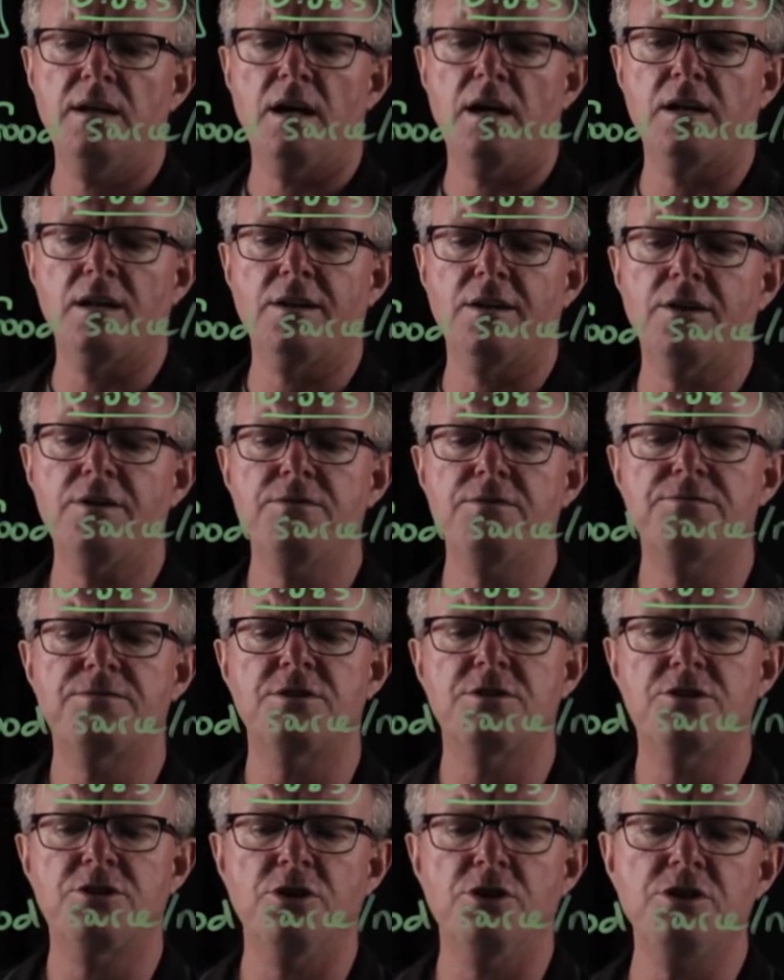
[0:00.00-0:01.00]
a lot of
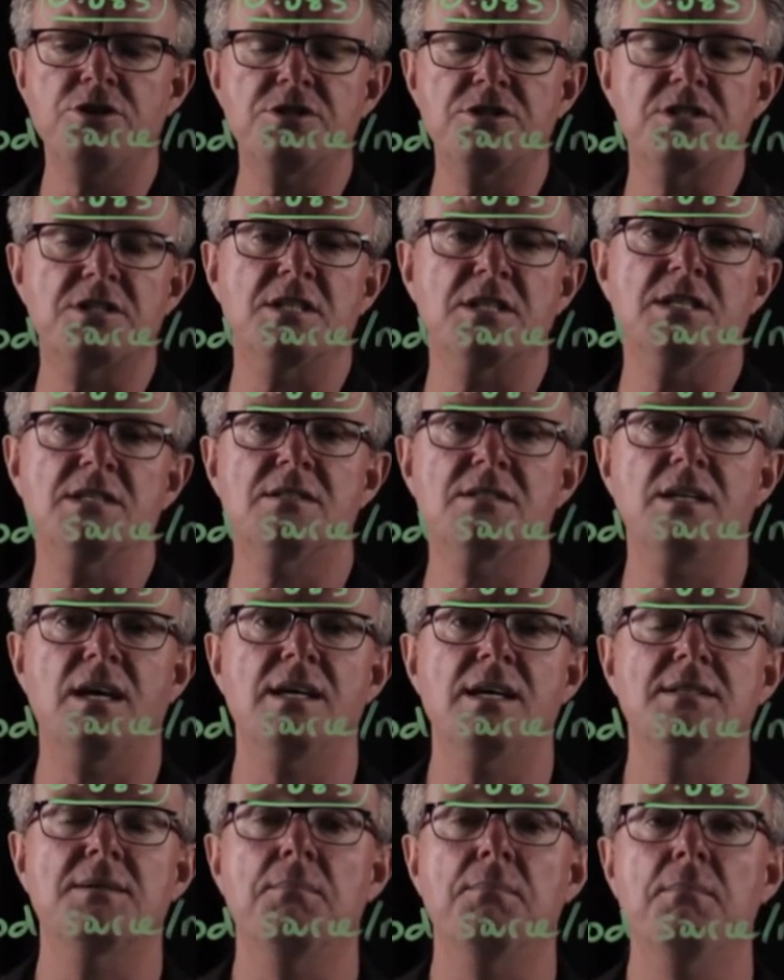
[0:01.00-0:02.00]
detergents these
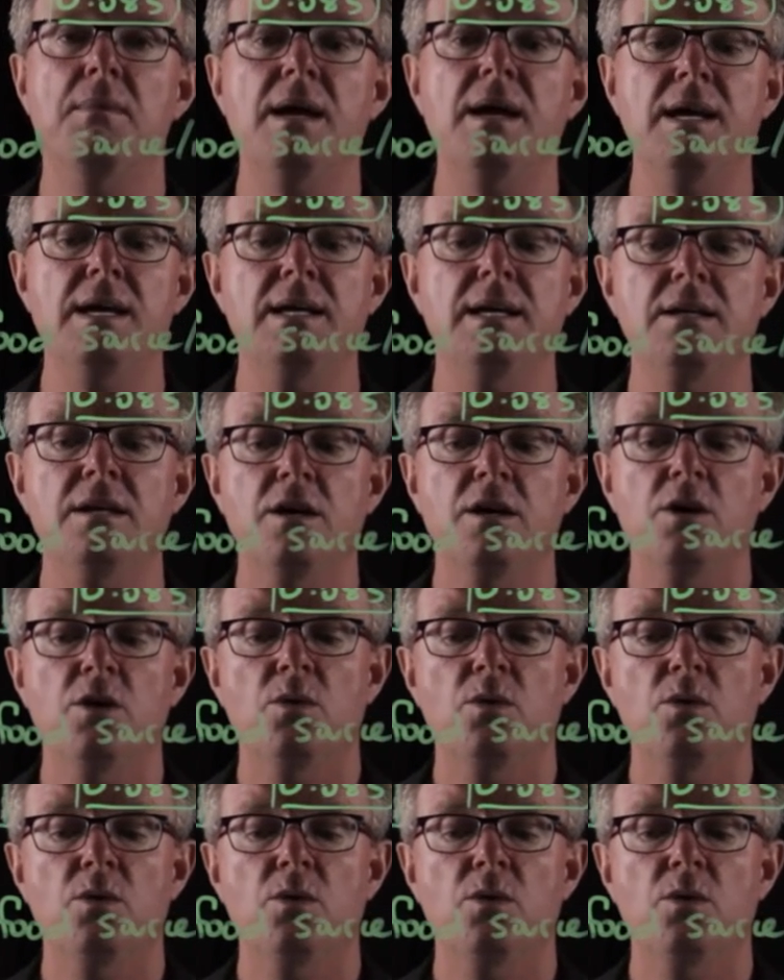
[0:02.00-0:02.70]
days are made